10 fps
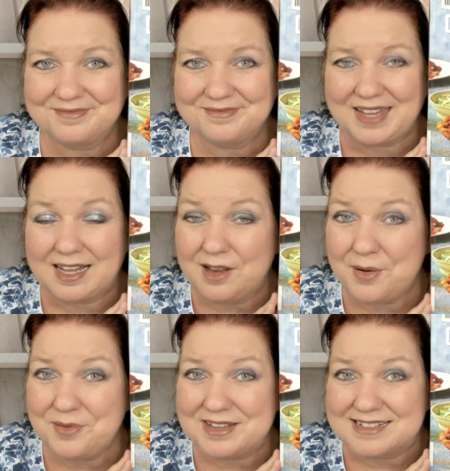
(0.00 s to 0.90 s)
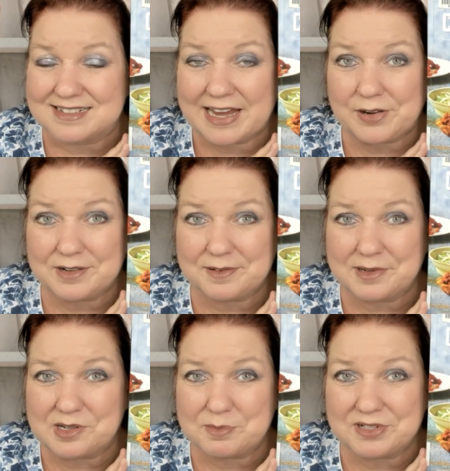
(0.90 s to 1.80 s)
Hello, this is Carrie from
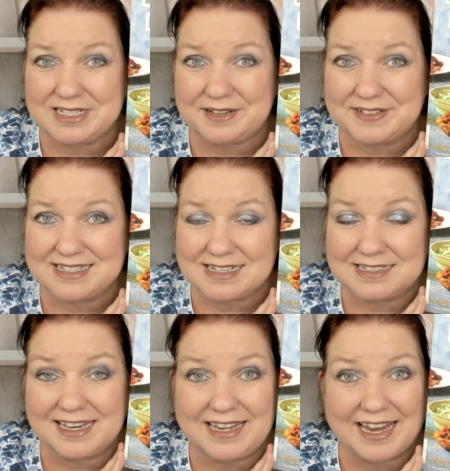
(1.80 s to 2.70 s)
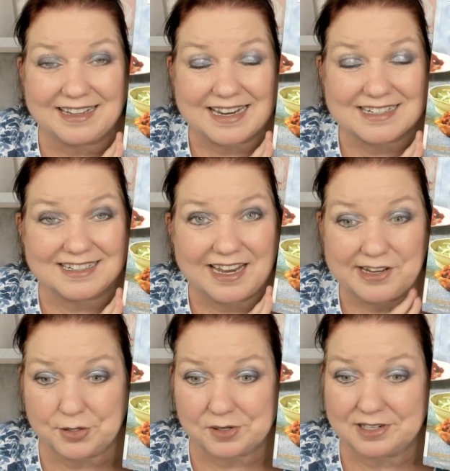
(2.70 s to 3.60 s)
Cookbook Divas, and today I'd like to take
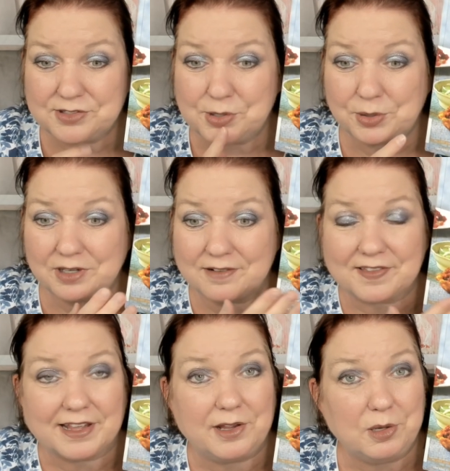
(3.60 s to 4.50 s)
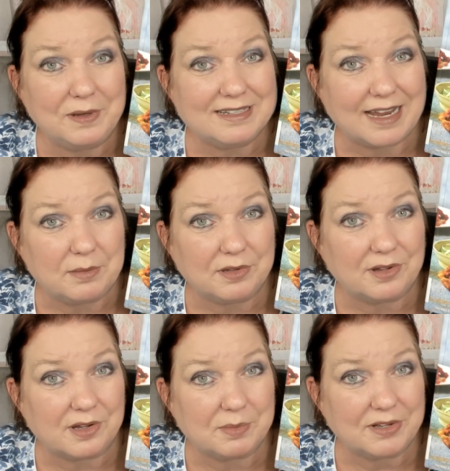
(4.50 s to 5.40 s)
you on a tour of the Cuban Table
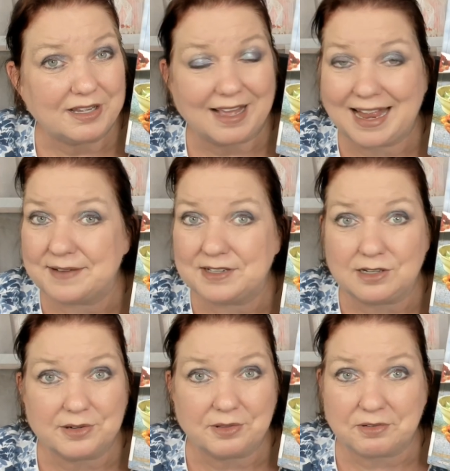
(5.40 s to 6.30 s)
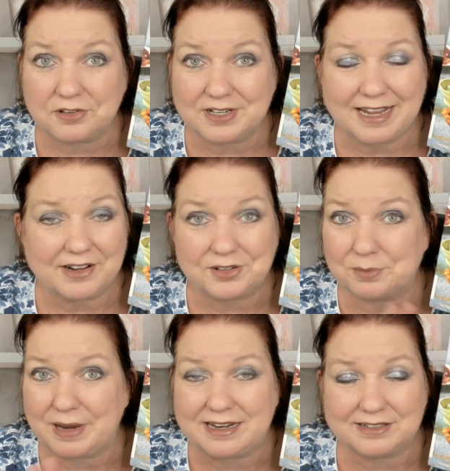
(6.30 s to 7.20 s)
cookbook. I haven't looked through it yet or
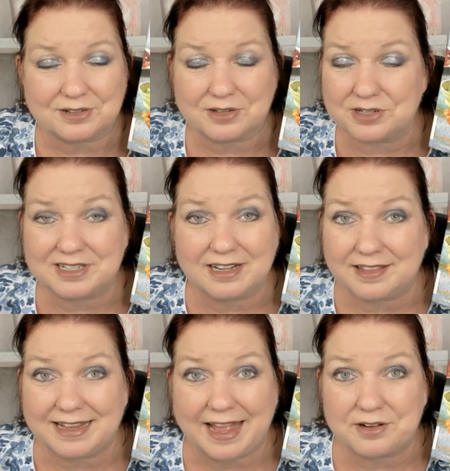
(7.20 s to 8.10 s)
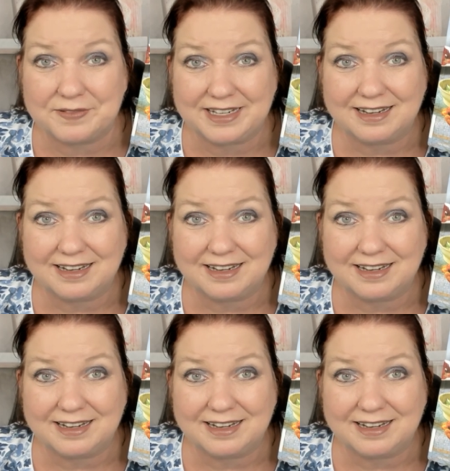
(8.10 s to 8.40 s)
baked or cooked anything out of it,